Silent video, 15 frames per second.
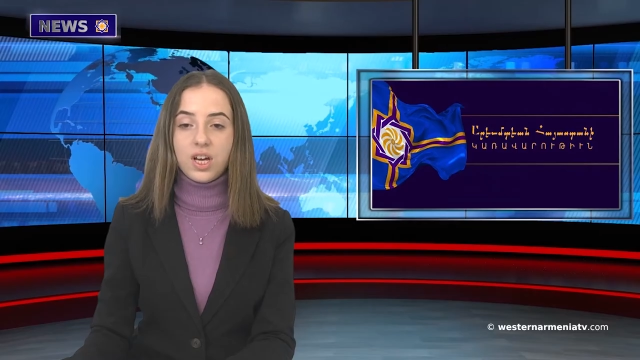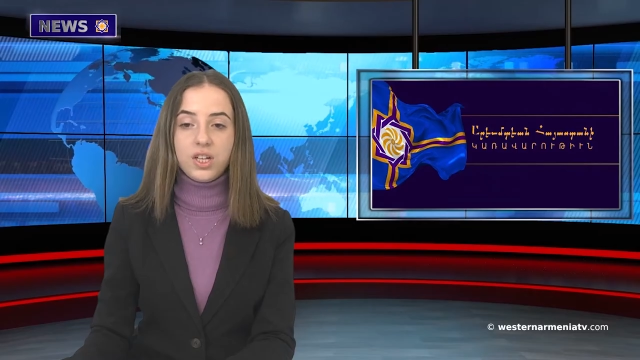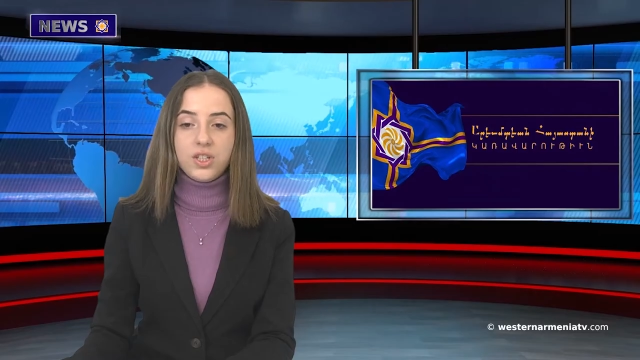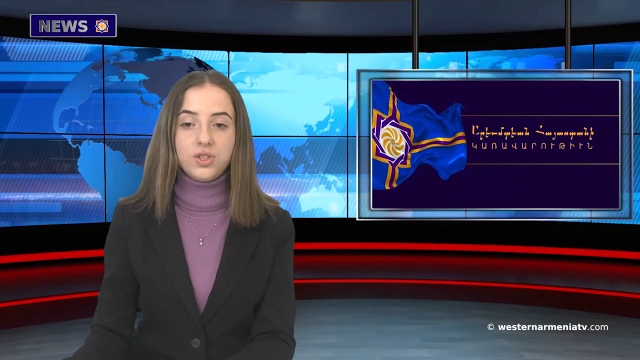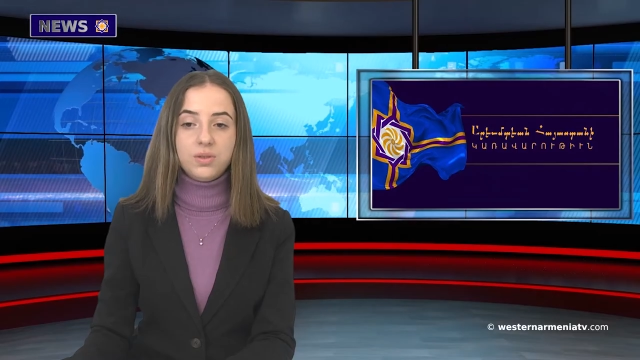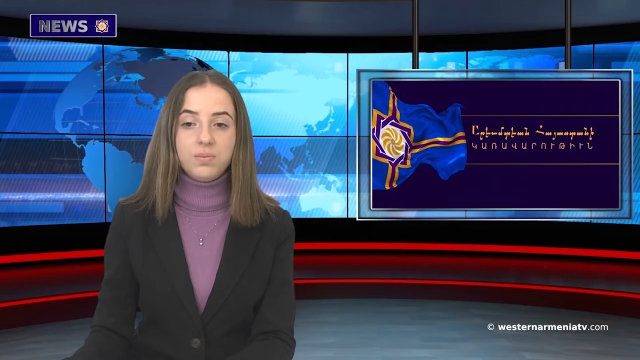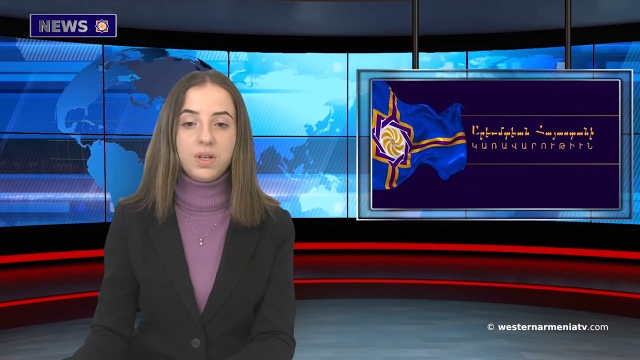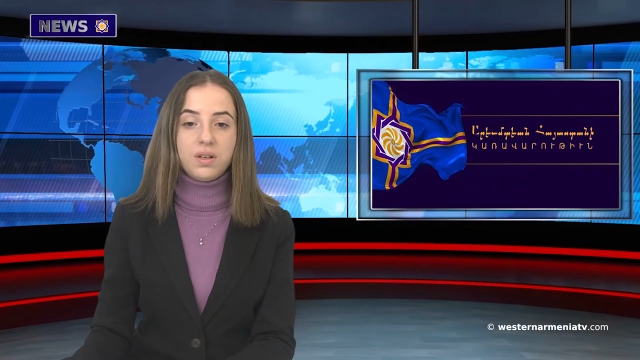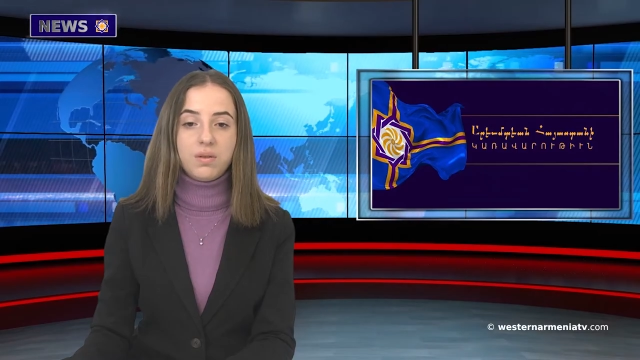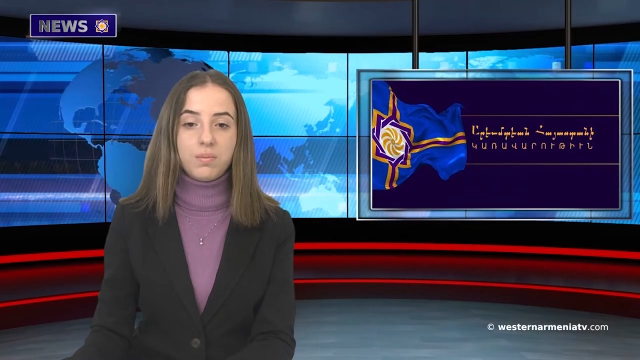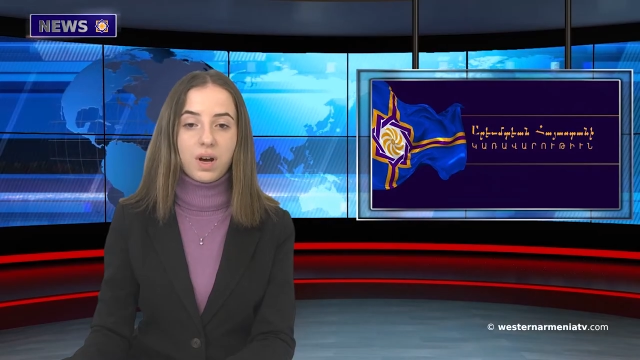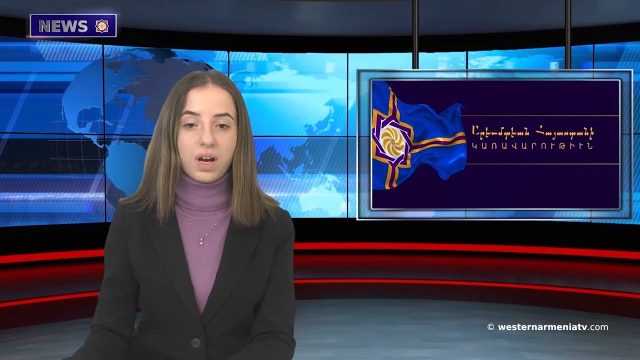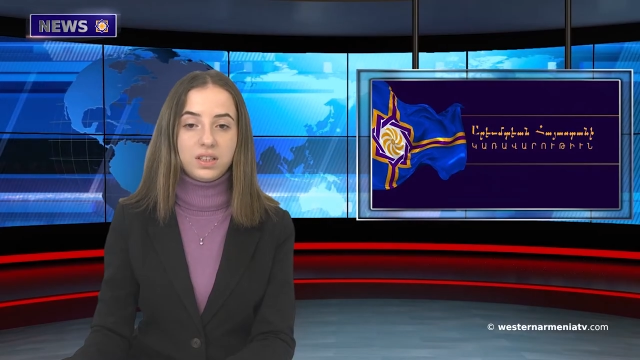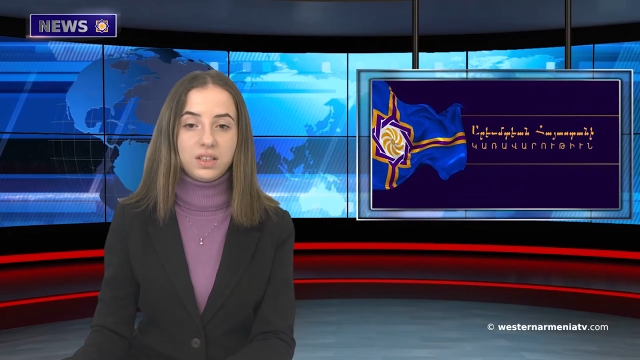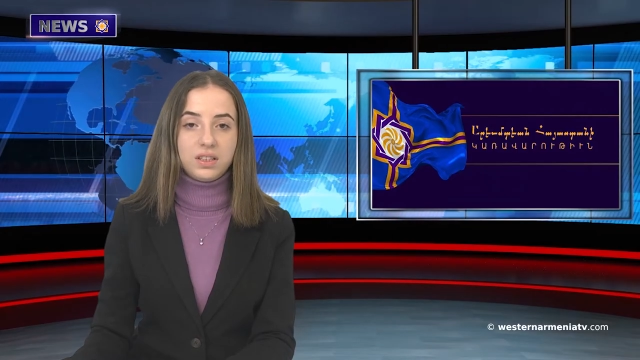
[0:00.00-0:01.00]
It should be
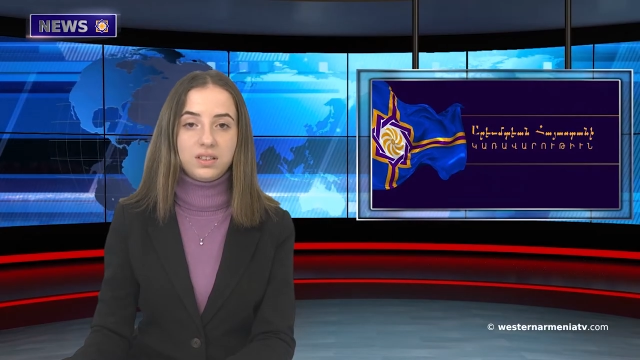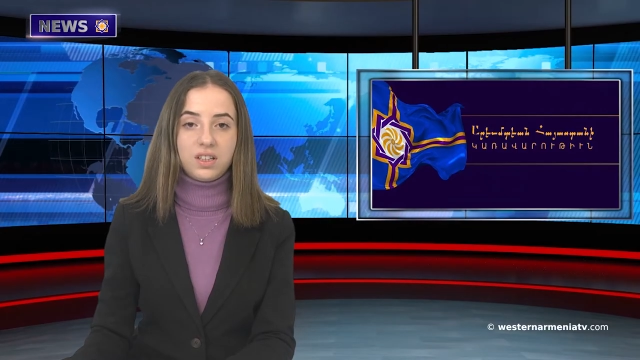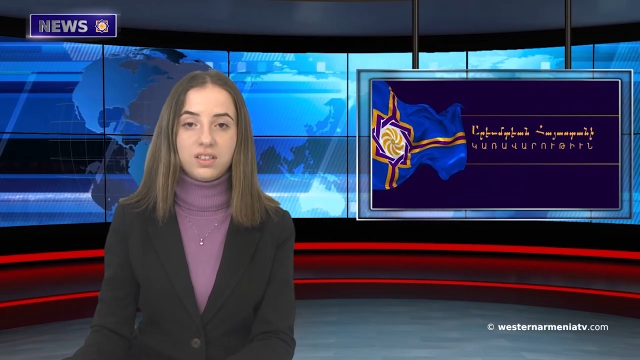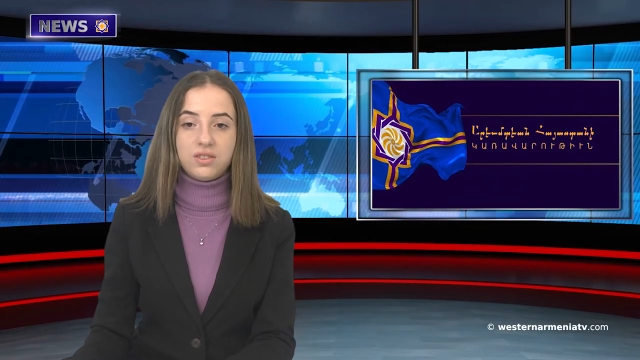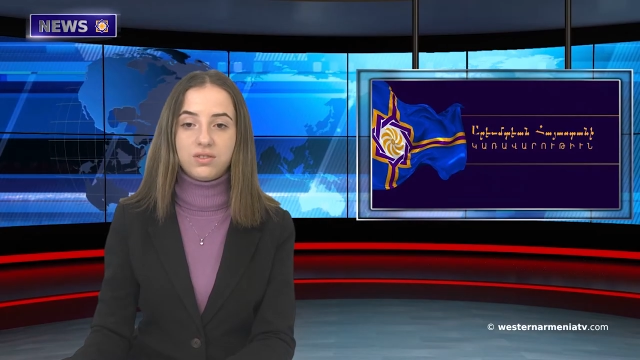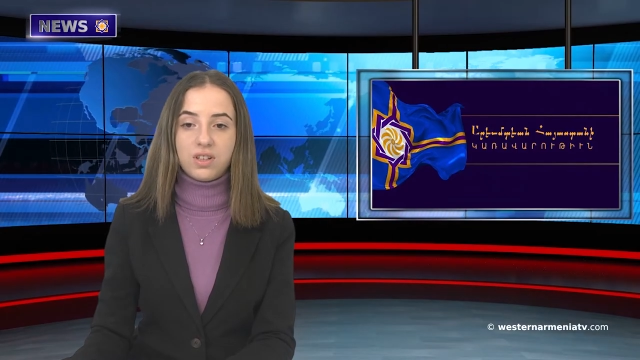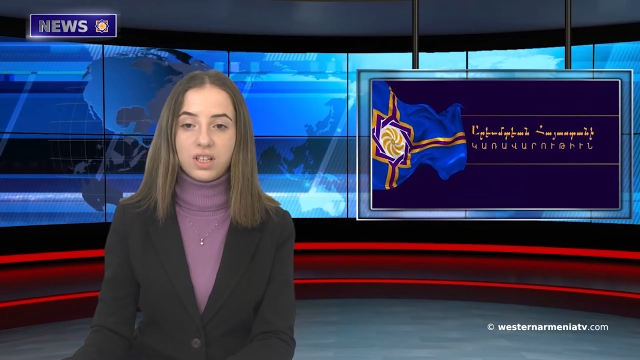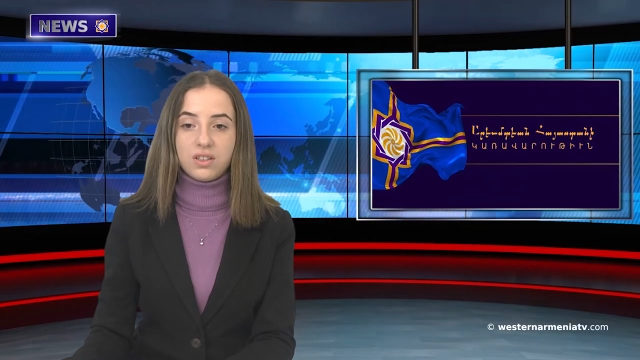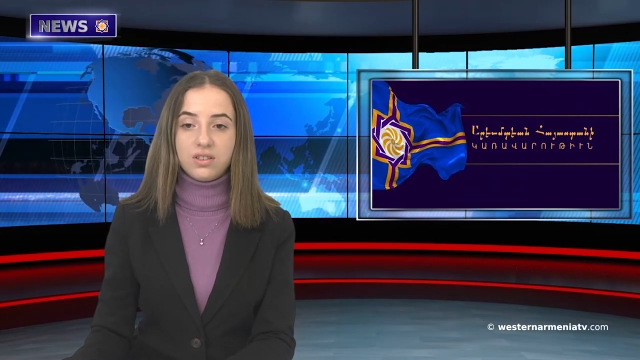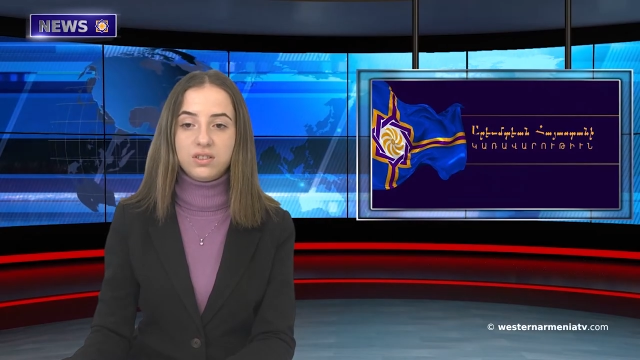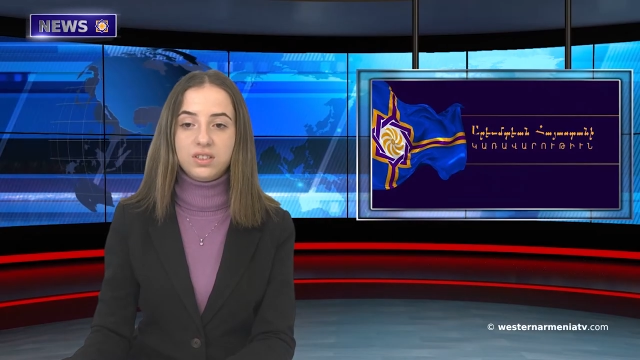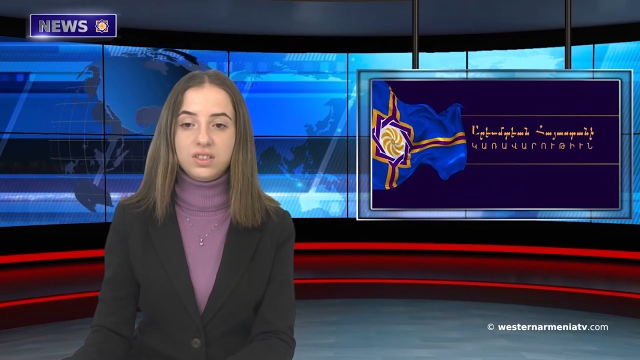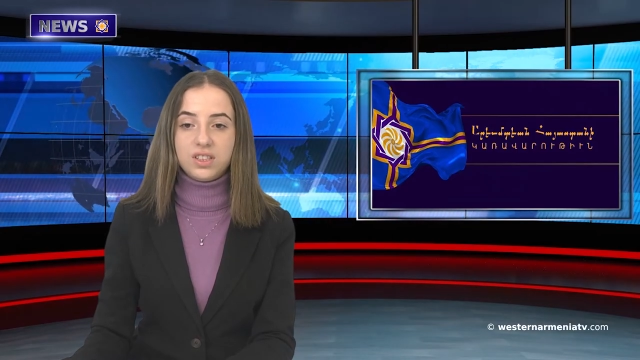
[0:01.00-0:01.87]
reminded that the regular